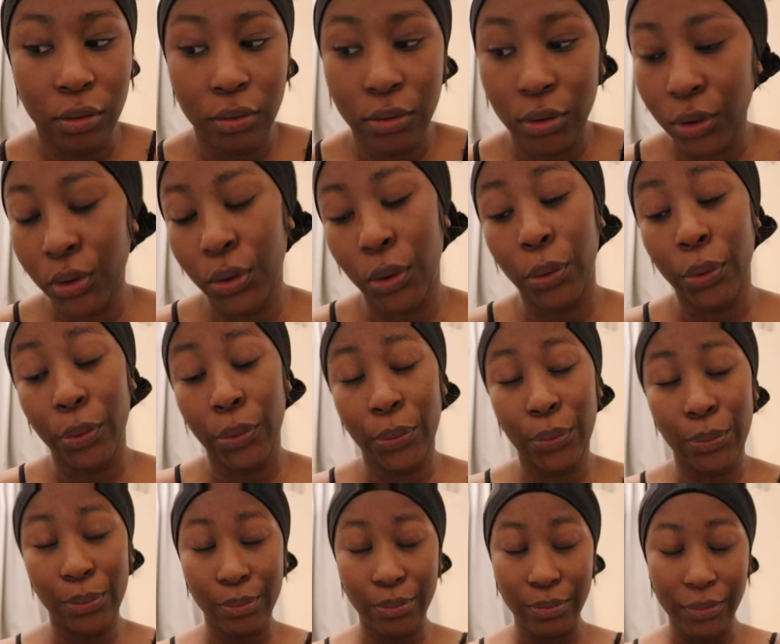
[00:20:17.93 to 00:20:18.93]

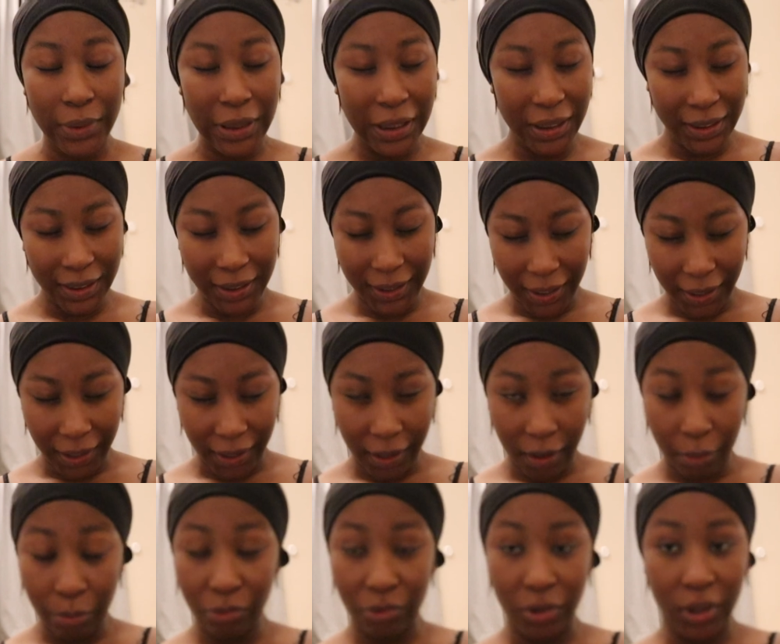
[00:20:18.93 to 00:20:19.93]
So yesterday
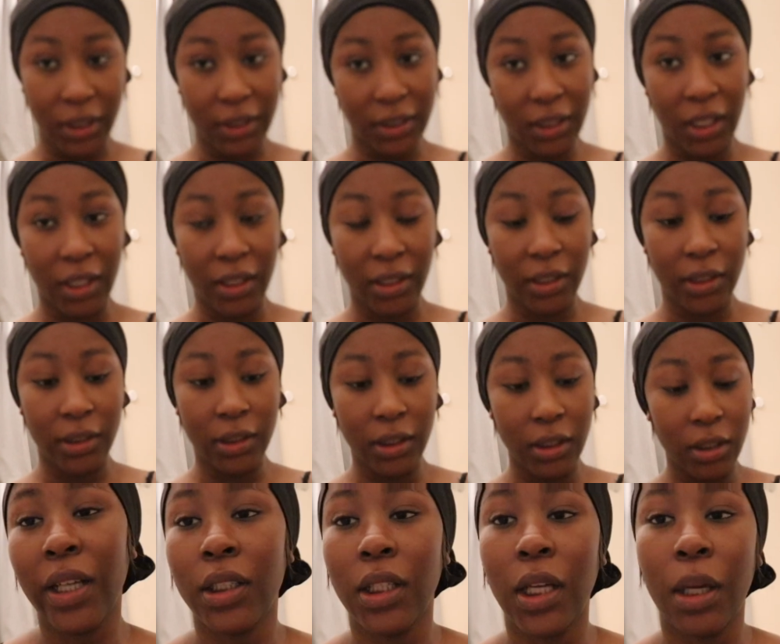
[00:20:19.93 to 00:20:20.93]
I'm really tired.
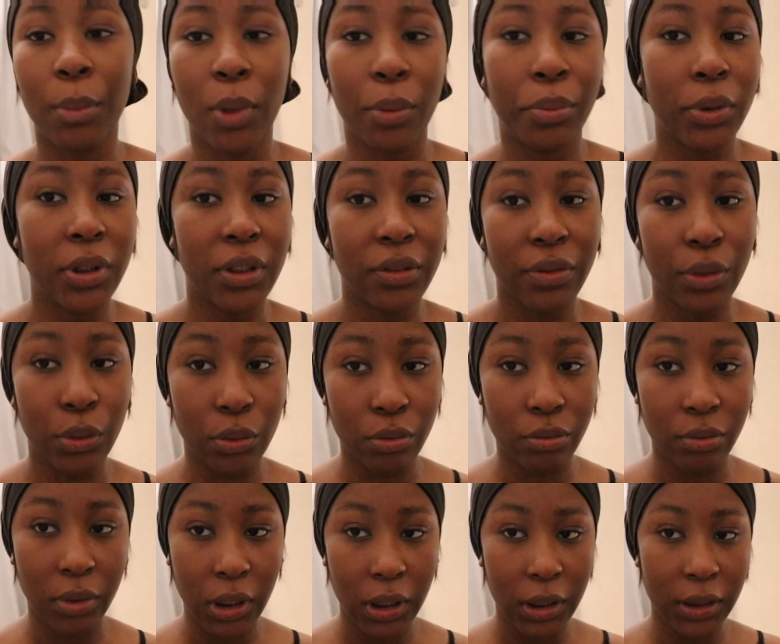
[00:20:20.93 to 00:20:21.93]
Like my body feels
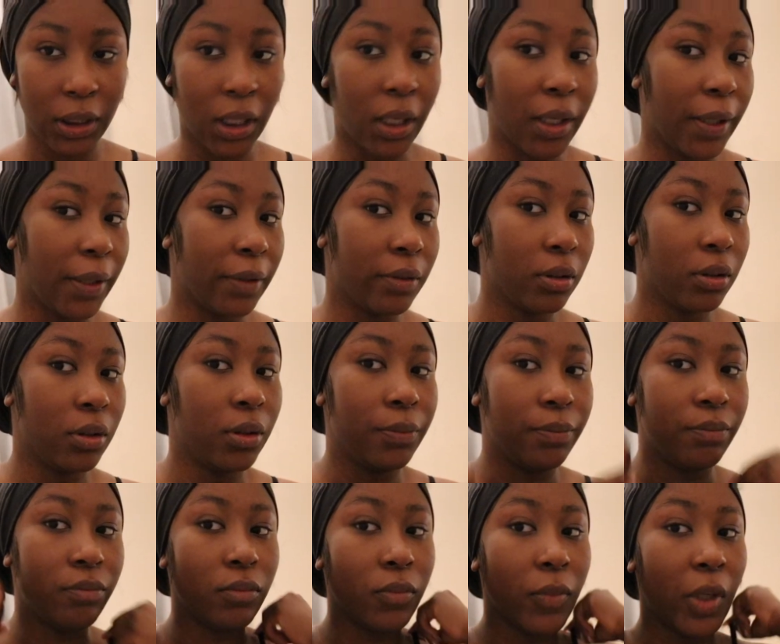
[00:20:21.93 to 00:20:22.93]
really tired,
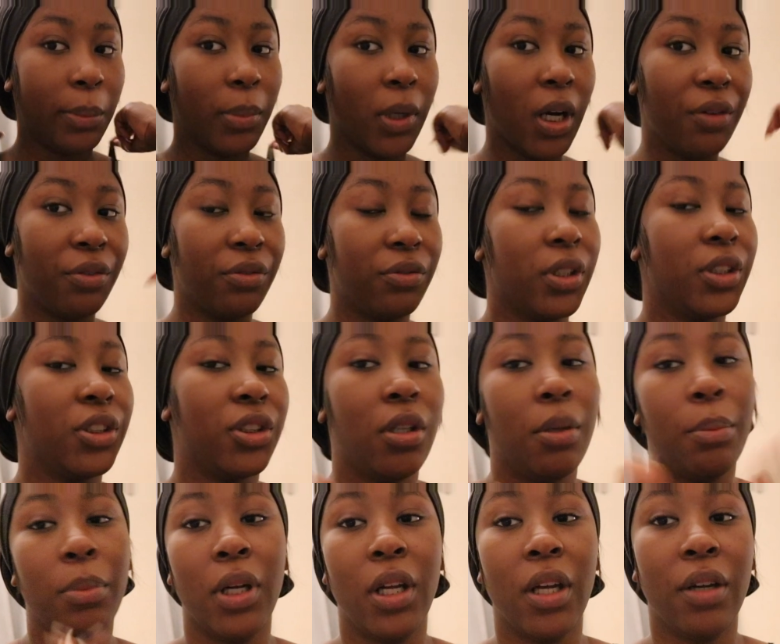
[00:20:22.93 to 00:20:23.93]
but I've freshened
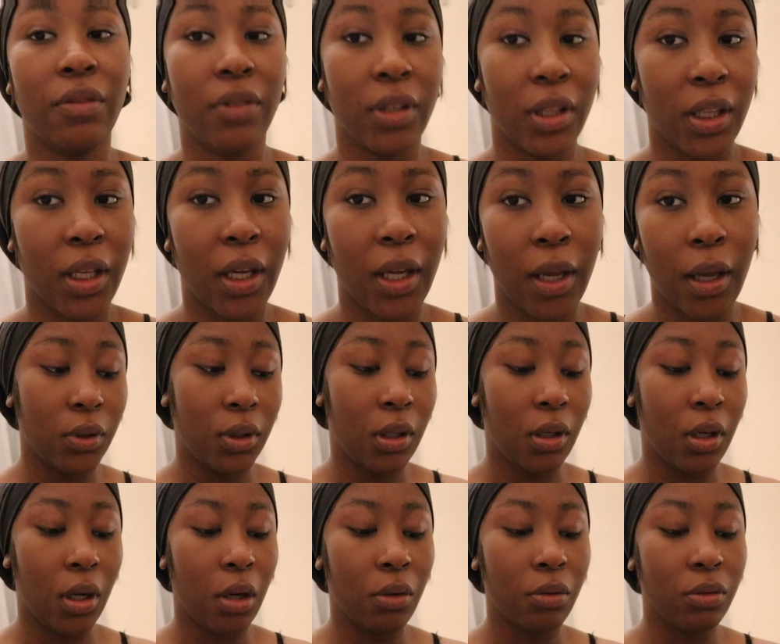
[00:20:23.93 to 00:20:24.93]
up and everything.
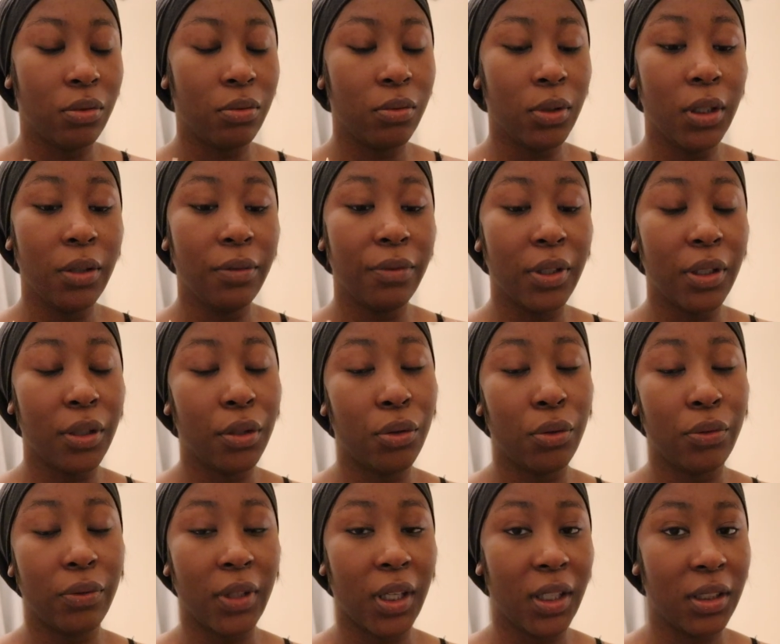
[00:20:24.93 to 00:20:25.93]
I was really thinking
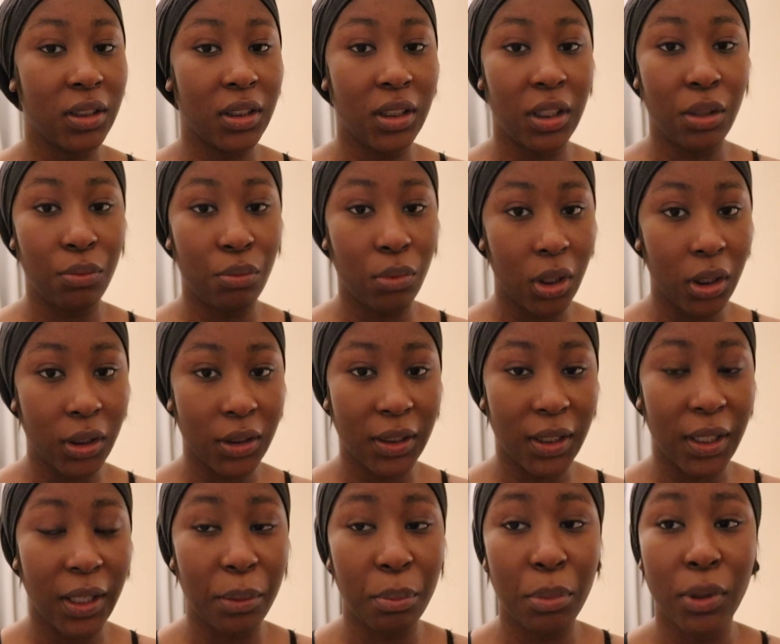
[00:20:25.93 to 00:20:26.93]
of cancelling work
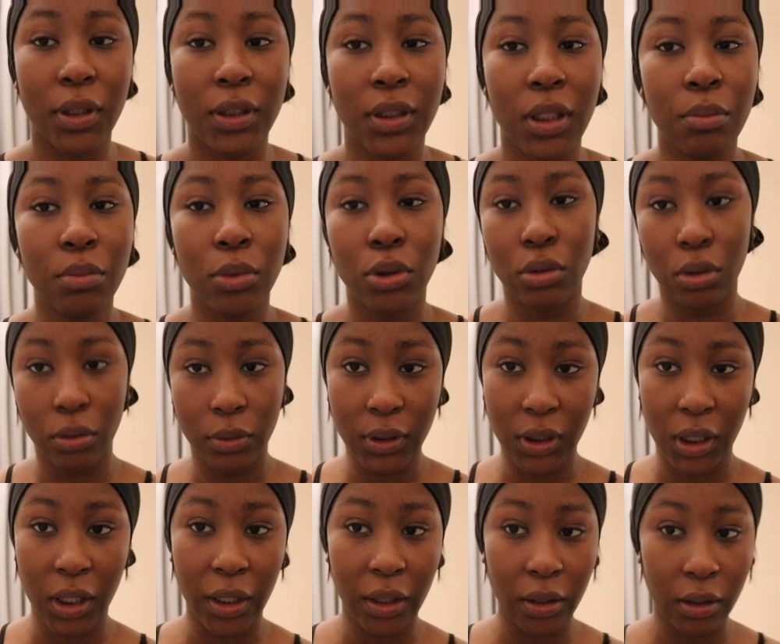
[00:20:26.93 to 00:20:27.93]
today because I'm so
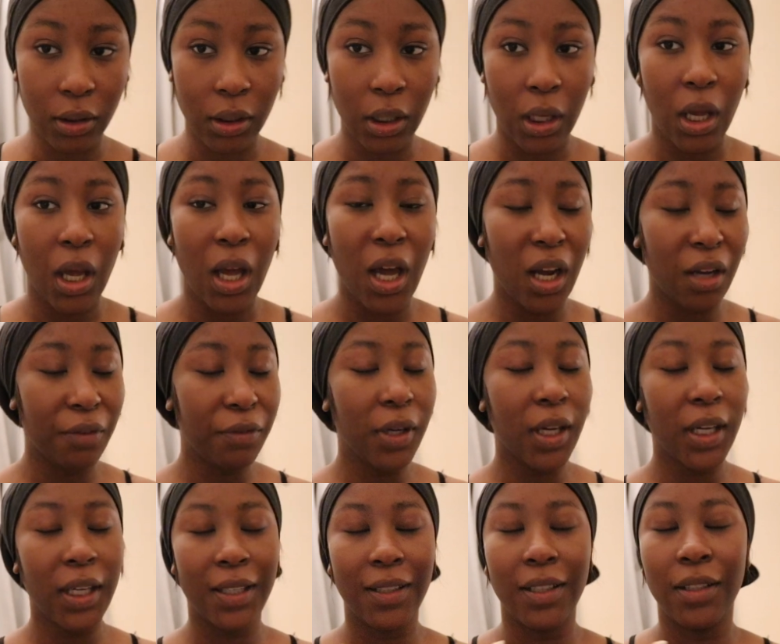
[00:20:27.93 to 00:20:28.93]
tired and I feel
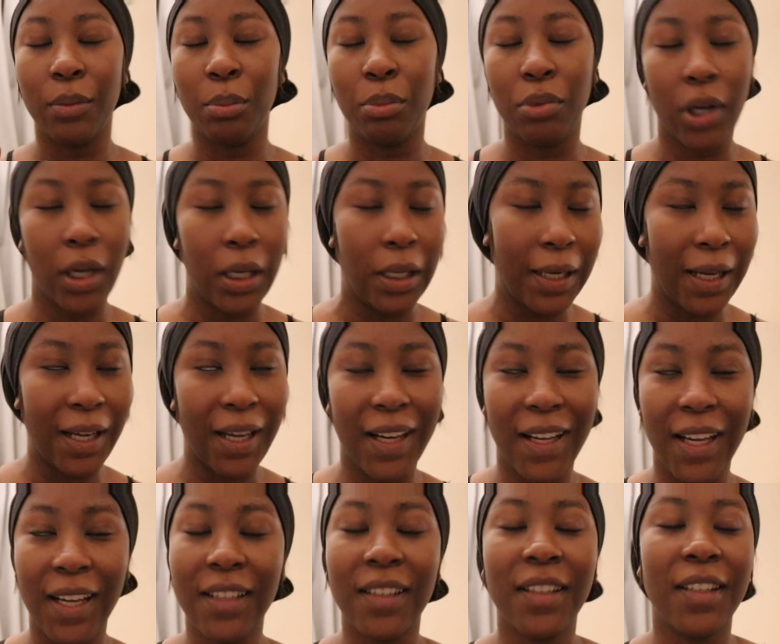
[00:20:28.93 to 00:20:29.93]
like I need a break. Like, I
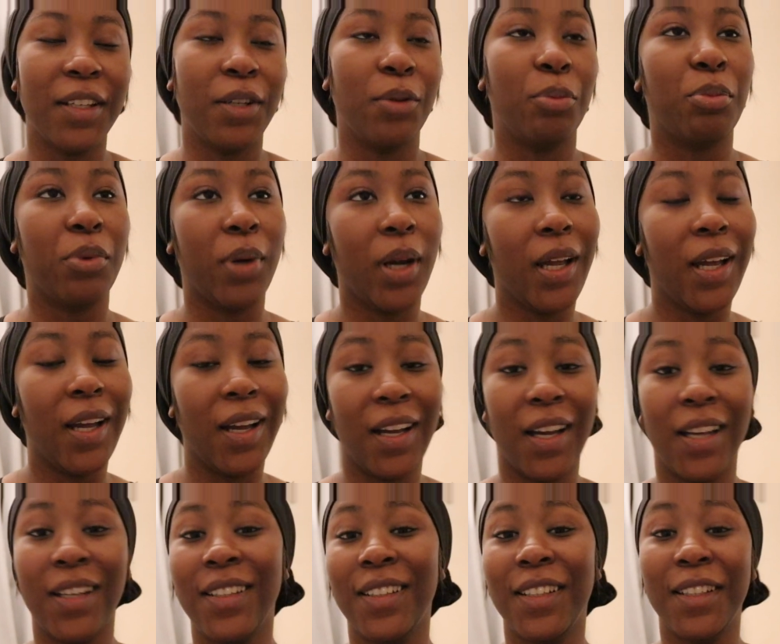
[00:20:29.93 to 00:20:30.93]
kind of need a break. I
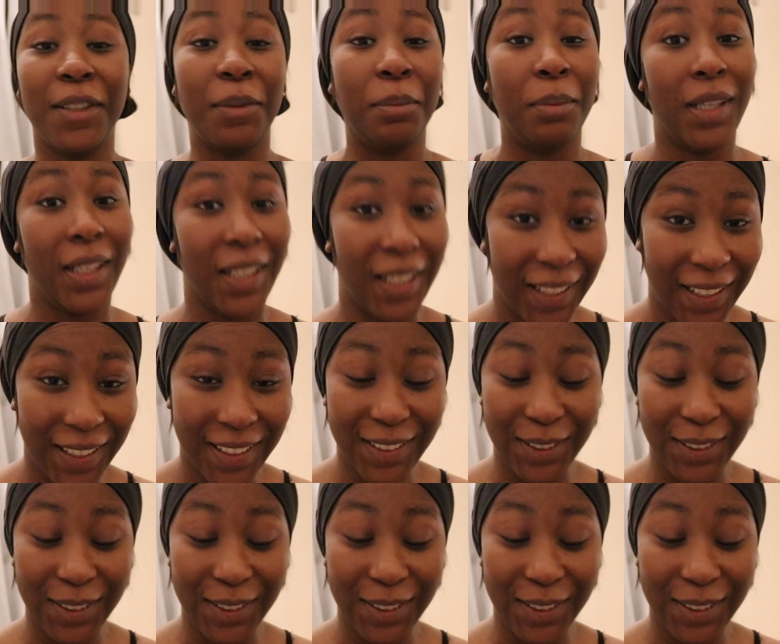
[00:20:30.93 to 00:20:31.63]
kind of need the money.